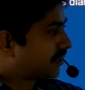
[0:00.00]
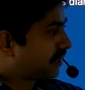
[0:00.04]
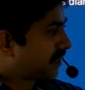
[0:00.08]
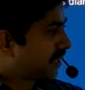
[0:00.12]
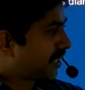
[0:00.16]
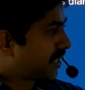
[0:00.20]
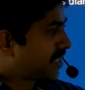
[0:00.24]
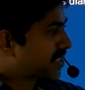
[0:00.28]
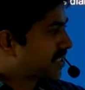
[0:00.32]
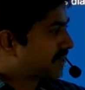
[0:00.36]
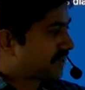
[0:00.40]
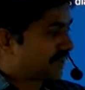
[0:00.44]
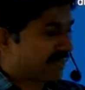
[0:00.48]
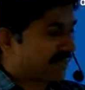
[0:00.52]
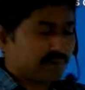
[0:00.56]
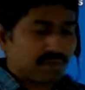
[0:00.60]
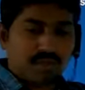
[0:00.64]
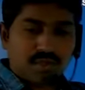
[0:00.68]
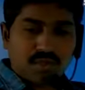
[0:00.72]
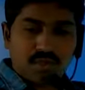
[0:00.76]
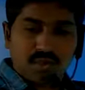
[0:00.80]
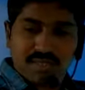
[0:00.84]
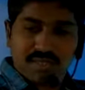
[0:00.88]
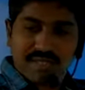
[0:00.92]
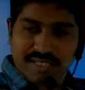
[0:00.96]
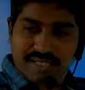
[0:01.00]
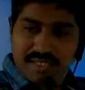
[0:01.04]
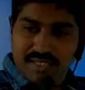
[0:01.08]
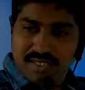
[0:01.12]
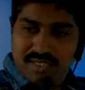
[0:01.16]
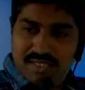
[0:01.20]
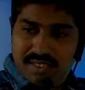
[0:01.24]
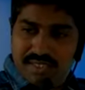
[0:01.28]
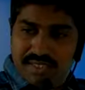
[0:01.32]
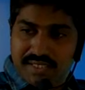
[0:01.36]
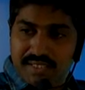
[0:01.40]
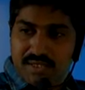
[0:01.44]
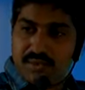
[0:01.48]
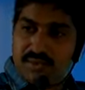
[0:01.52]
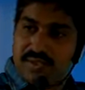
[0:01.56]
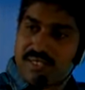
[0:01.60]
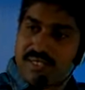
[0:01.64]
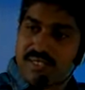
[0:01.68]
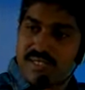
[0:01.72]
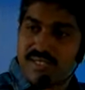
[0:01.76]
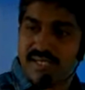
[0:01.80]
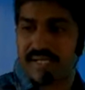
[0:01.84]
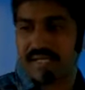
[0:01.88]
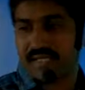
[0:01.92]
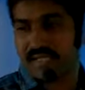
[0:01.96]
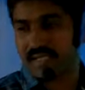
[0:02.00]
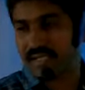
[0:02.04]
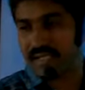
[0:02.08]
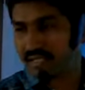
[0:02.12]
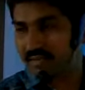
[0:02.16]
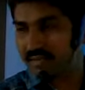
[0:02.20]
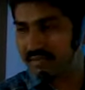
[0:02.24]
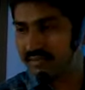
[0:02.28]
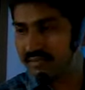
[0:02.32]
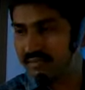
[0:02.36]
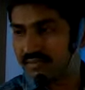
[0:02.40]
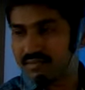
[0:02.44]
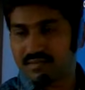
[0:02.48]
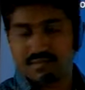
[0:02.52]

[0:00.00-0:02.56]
In place of M2 density into this area.